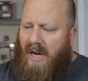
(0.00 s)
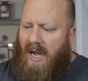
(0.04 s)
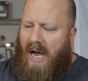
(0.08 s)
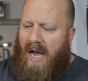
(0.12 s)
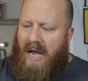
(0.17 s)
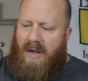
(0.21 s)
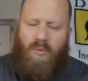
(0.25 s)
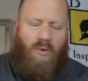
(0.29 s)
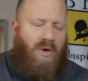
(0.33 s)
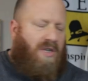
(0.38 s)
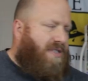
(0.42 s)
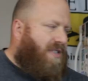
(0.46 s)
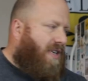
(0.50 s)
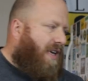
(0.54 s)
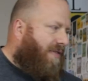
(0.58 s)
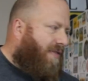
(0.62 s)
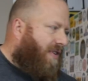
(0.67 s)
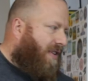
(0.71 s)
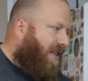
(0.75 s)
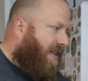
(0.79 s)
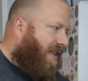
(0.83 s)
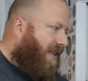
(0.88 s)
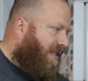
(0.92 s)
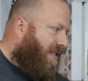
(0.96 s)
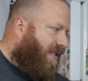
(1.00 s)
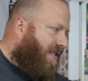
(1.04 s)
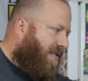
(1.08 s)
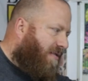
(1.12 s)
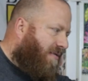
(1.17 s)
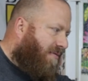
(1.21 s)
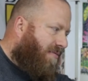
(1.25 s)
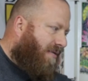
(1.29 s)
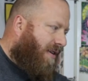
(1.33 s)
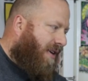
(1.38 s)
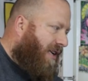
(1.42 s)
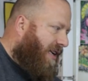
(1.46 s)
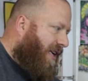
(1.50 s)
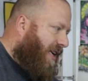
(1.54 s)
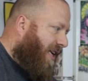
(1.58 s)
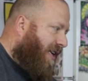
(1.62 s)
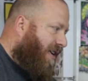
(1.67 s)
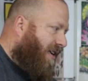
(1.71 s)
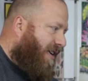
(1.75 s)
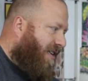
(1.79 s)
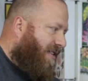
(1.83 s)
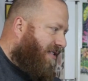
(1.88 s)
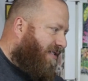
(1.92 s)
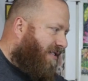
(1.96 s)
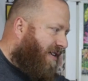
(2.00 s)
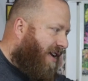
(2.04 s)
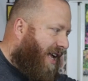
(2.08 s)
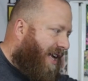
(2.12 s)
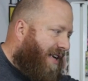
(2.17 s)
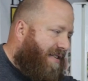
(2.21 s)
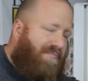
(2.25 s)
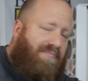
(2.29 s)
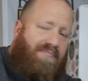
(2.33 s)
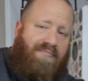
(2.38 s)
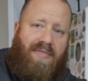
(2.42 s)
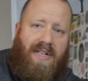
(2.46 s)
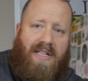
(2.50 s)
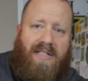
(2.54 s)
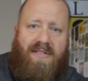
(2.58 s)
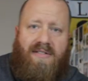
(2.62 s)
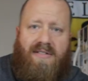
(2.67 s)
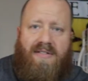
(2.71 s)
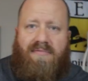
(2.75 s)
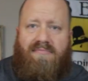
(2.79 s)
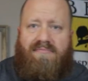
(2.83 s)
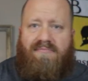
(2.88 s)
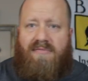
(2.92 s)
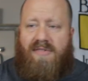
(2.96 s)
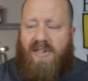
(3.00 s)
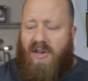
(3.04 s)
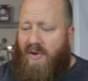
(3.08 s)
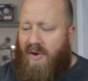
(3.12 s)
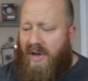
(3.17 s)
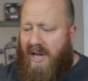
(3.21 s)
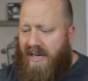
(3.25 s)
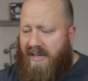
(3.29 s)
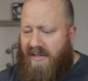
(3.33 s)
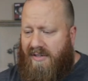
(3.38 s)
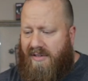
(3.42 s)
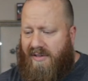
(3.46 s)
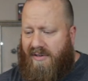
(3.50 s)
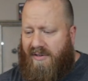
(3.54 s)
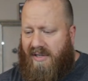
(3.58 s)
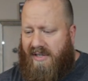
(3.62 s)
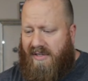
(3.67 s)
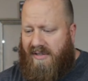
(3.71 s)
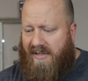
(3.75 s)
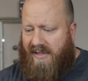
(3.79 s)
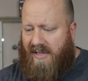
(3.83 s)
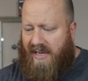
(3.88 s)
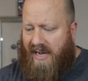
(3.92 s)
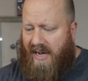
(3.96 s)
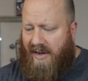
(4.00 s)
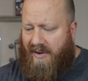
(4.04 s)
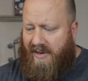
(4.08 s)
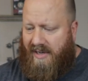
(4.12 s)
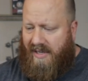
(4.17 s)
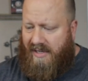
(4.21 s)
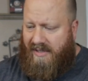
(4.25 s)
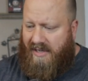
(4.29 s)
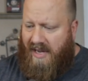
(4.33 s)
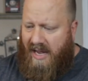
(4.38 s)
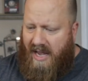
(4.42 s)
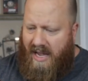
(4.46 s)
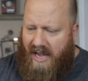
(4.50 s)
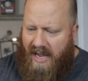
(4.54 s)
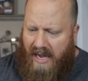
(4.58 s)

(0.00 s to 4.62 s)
I was given this, and I said, let's go ahead and do it and see how it is.